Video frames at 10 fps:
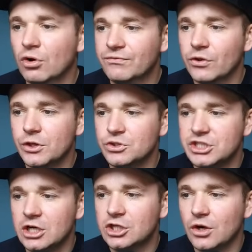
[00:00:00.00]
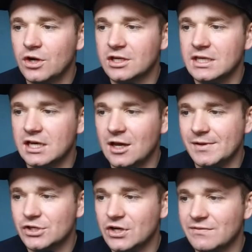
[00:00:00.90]
Portfolio, share code on GitHub
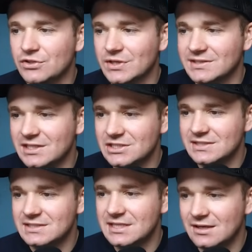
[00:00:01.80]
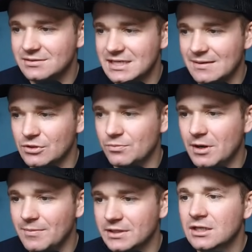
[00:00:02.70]
and create visualizations in ta Tableau
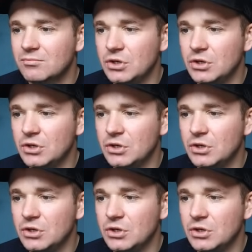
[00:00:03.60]
Public.